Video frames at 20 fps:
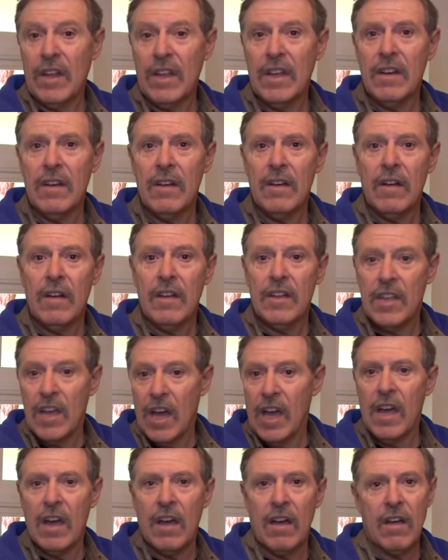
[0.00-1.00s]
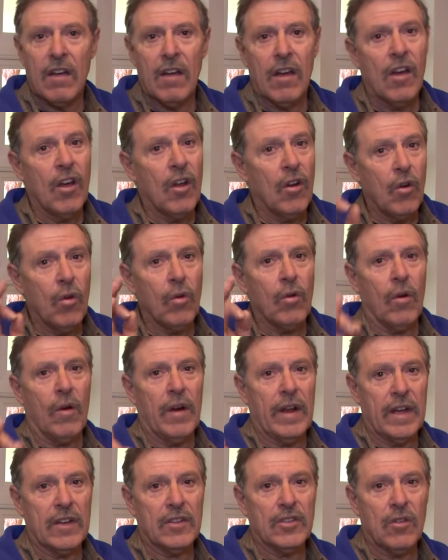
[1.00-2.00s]
here? Yeah, look
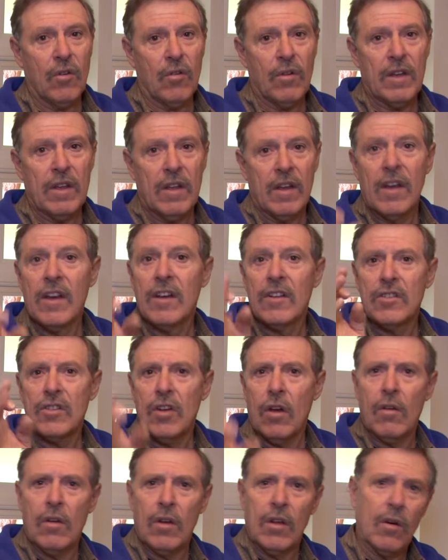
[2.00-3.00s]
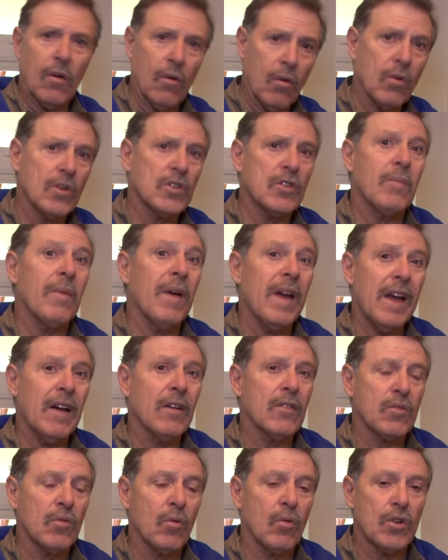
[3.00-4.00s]
on our site, Totally Awesome
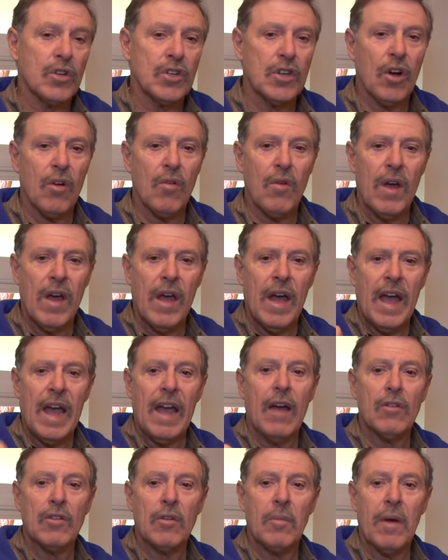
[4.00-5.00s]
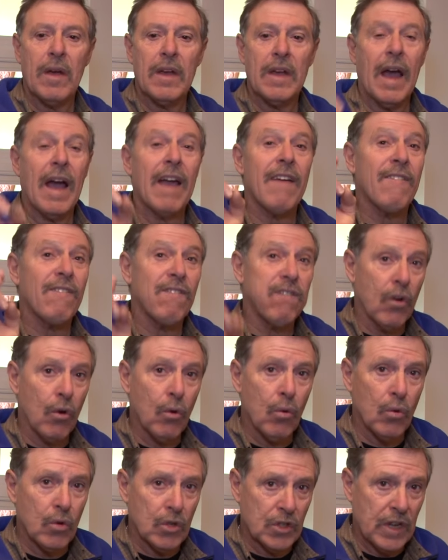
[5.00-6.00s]
Outdoor Show, how to make a
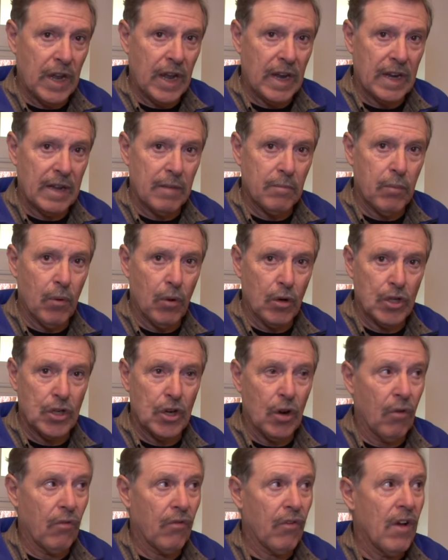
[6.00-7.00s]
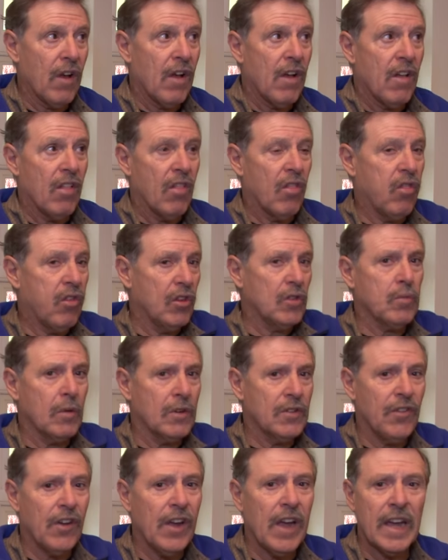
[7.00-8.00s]
floor standing bookshelf. This
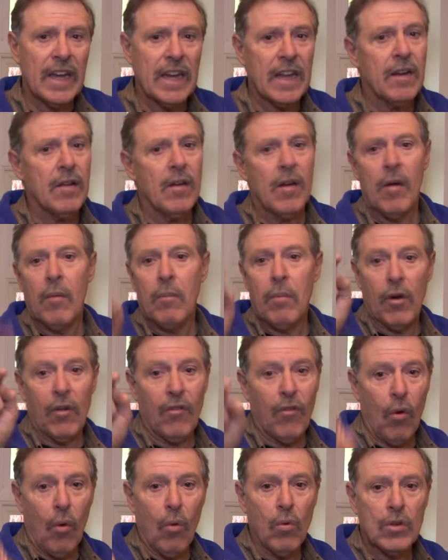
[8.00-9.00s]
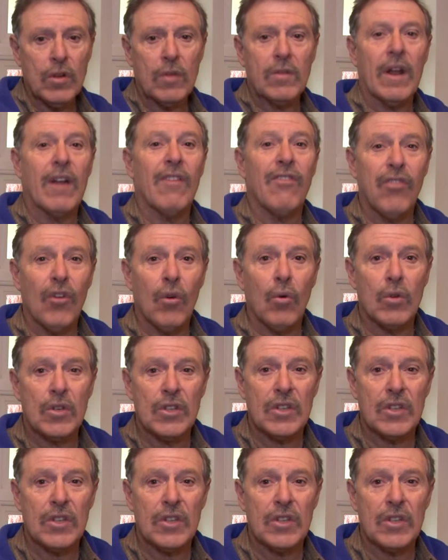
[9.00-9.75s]
one's for hanging, but I've also done a floor